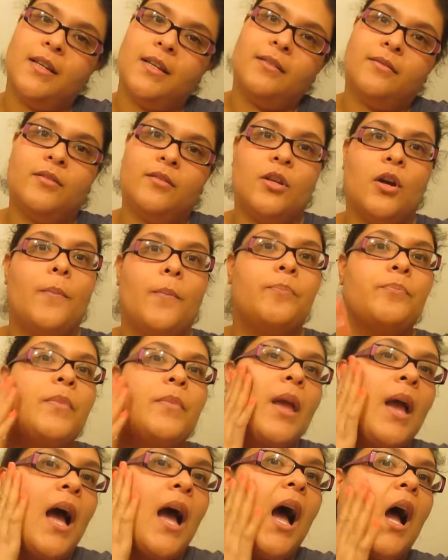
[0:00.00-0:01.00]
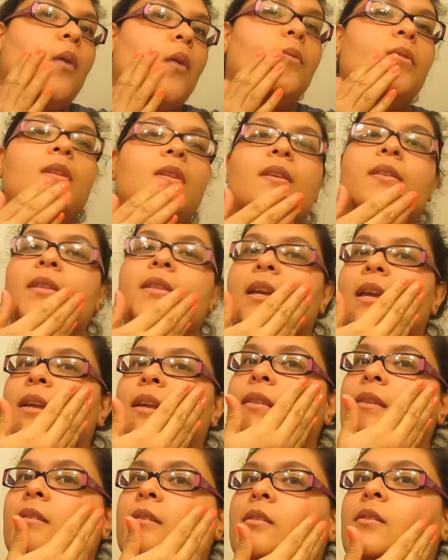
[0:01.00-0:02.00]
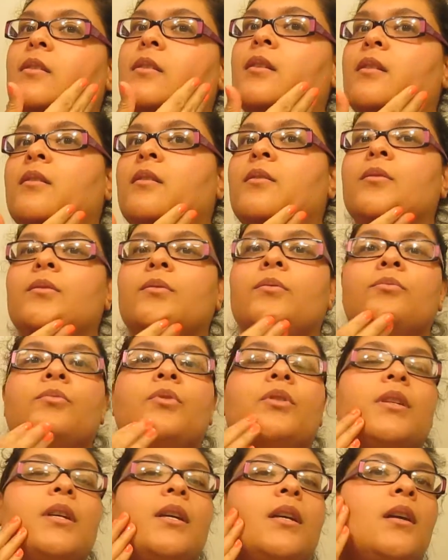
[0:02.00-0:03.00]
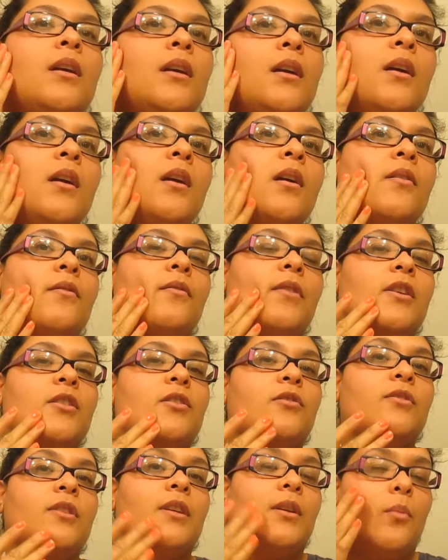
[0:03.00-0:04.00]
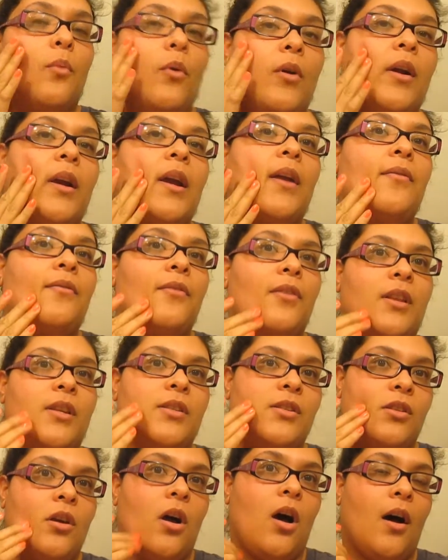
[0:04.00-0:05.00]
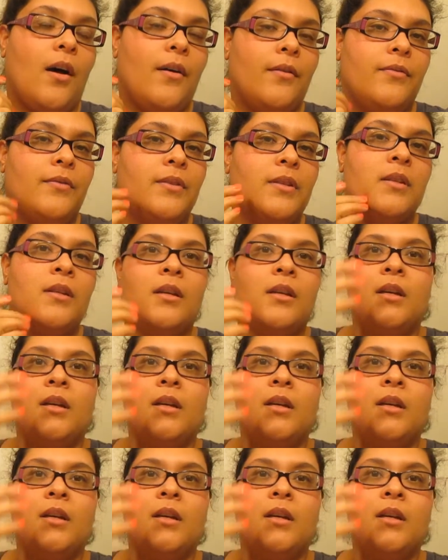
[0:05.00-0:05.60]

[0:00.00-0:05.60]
it. So I really think this facial did work. I feel it's soft.